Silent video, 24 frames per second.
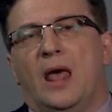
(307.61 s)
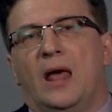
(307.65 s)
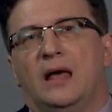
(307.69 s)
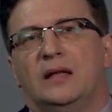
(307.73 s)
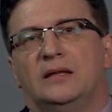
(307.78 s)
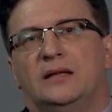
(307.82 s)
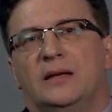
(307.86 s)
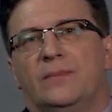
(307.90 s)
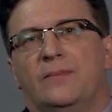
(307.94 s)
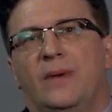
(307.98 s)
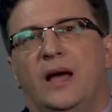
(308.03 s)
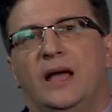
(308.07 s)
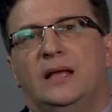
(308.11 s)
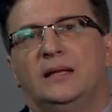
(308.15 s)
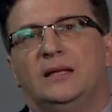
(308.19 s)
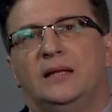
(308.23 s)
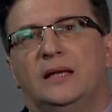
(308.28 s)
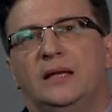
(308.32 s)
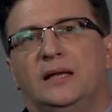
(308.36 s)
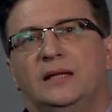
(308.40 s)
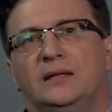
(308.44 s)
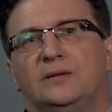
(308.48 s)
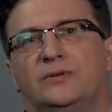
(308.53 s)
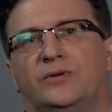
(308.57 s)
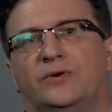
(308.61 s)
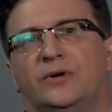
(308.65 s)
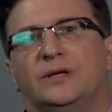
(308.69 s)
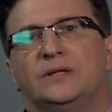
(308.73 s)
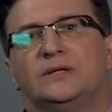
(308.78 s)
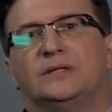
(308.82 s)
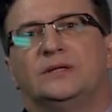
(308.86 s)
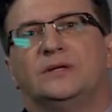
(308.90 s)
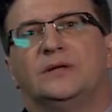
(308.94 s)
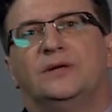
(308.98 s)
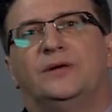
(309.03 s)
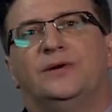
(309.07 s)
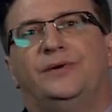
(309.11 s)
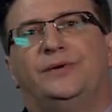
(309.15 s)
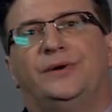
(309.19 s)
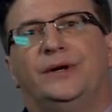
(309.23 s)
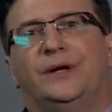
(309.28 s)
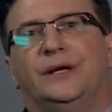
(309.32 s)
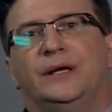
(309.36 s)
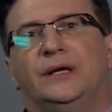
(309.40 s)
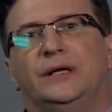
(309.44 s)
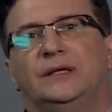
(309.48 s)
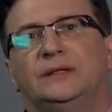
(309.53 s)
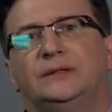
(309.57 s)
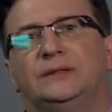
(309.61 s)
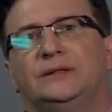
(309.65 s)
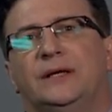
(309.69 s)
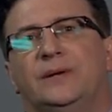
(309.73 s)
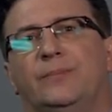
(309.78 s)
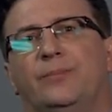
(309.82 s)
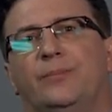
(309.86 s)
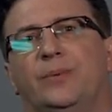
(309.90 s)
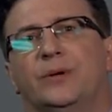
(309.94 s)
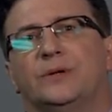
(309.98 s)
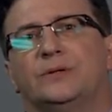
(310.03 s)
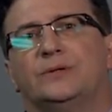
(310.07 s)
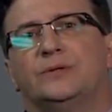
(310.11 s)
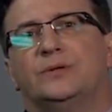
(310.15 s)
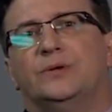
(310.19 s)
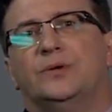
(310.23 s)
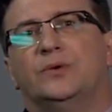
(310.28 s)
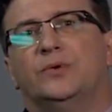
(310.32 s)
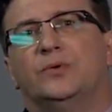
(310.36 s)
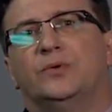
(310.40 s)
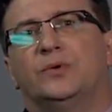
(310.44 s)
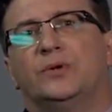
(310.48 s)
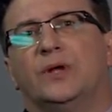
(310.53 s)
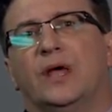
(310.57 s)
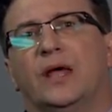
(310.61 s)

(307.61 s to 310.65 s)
The main interest here is the pursuit